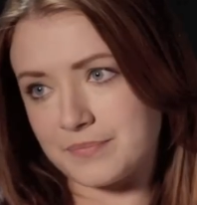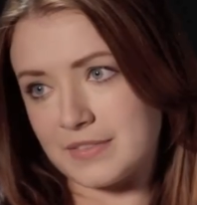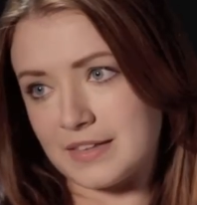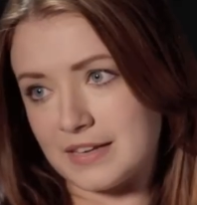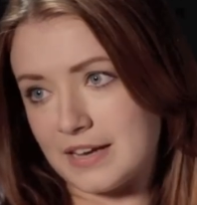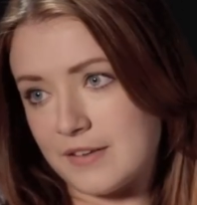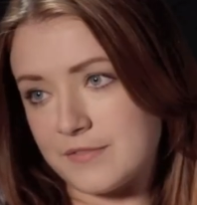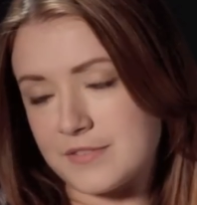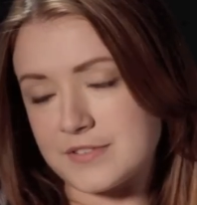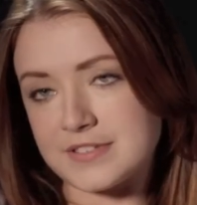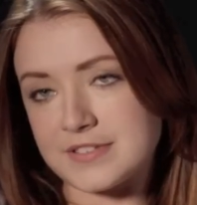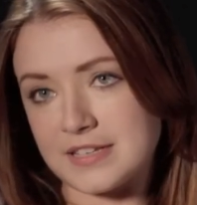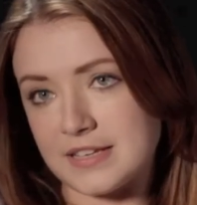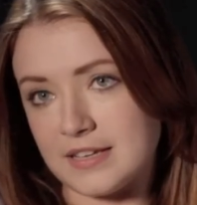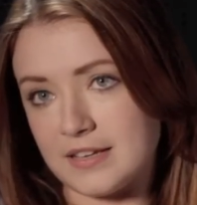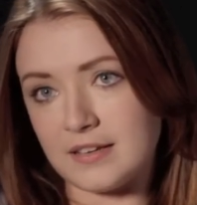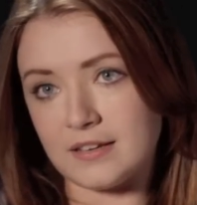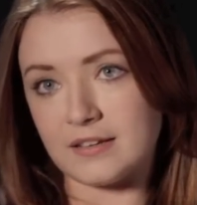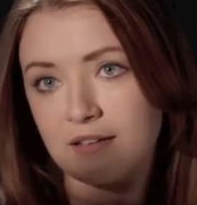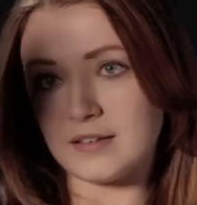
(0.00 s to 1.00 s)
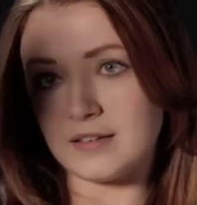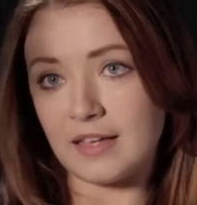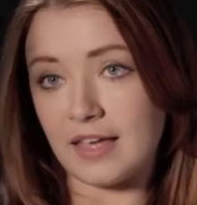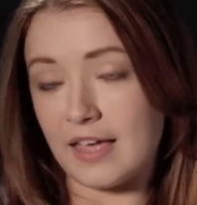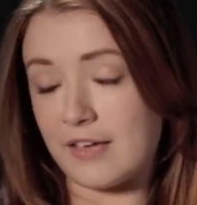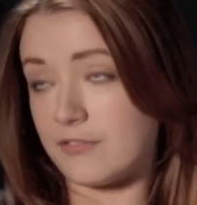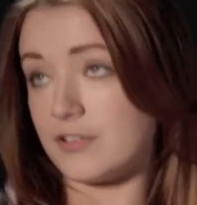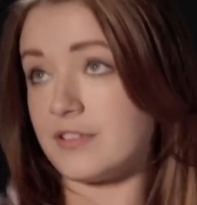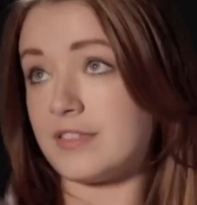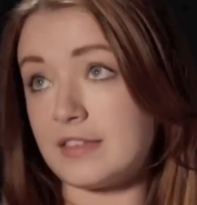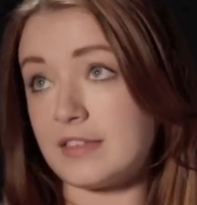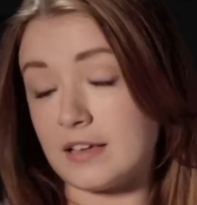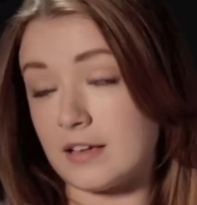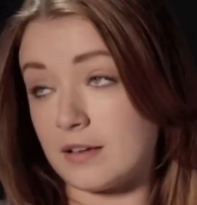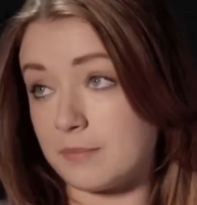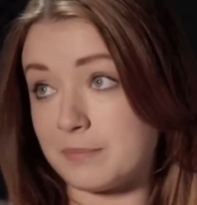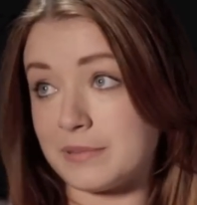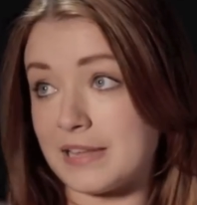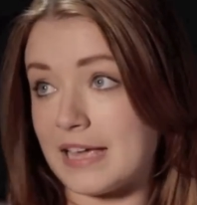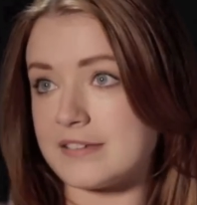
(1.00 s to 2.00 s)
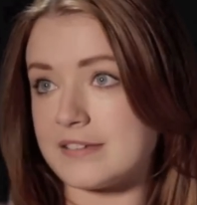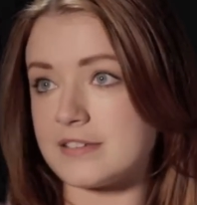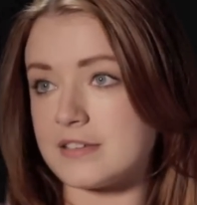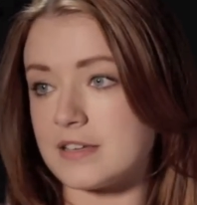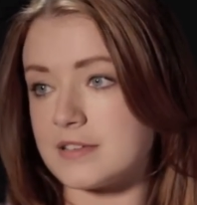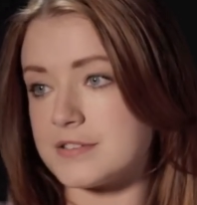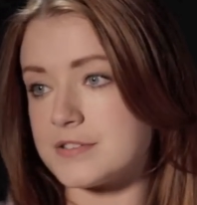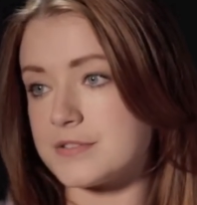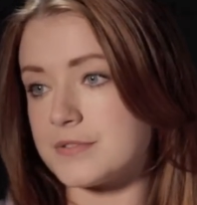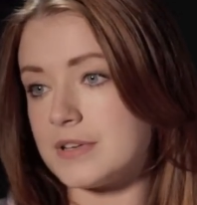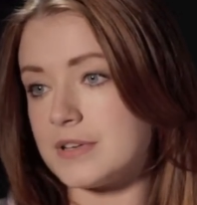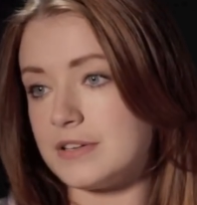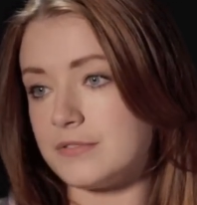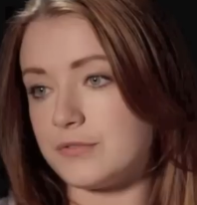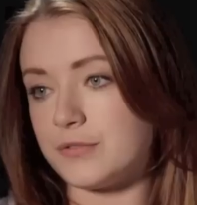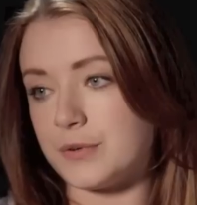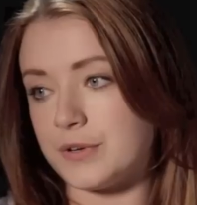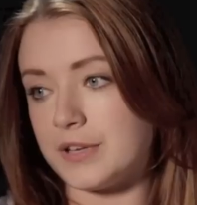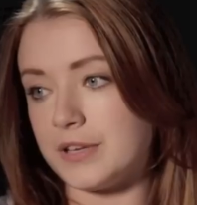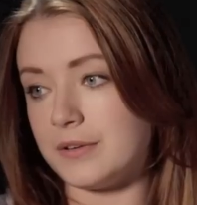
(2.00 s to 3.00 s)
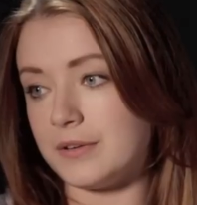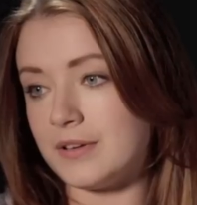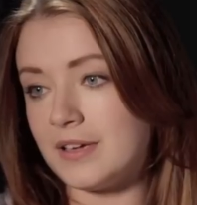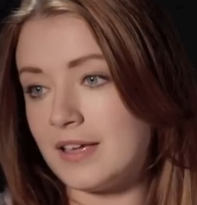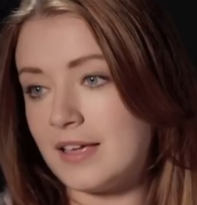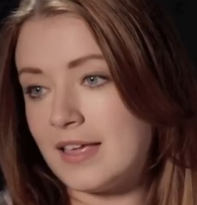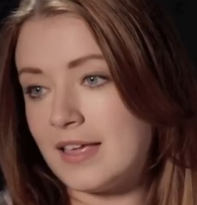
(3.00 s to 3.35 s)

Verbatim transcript: than ever seeing everything planted on screen for you.